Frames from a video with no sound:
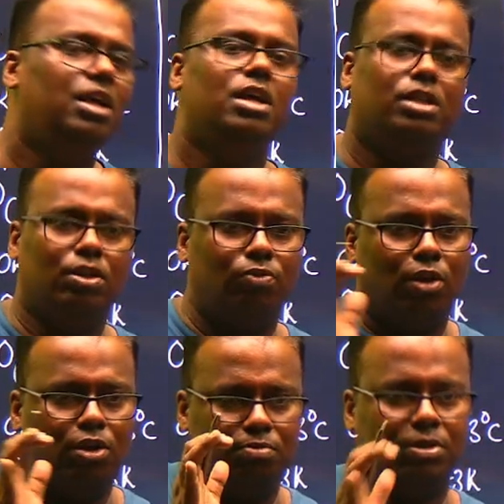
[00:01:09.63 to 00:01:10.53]
the
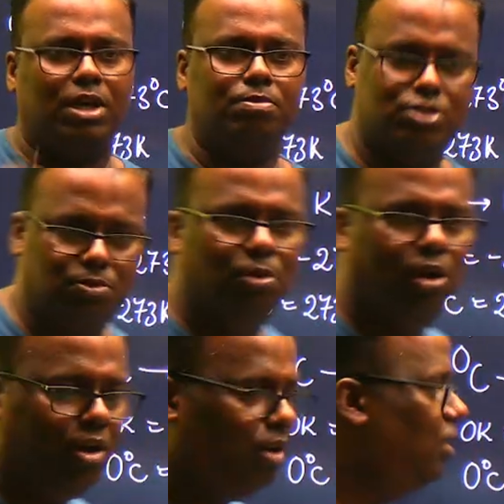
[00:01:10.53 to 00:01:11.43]
volume becomes
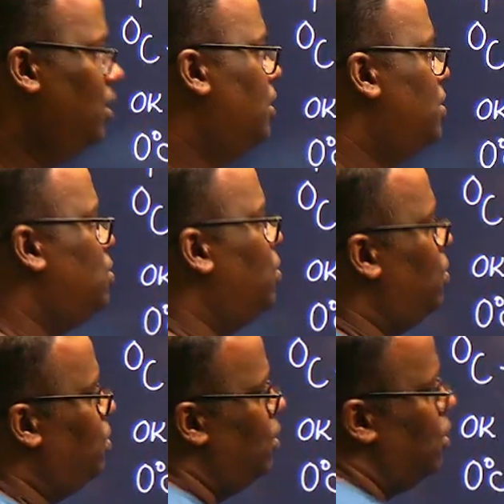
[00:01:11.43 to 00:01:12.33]
small.
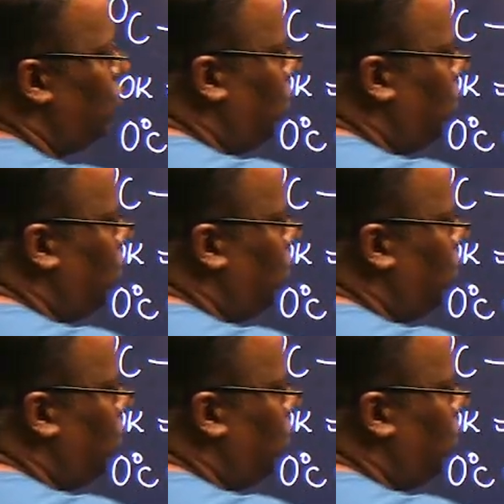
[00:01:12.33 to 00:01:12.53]
So from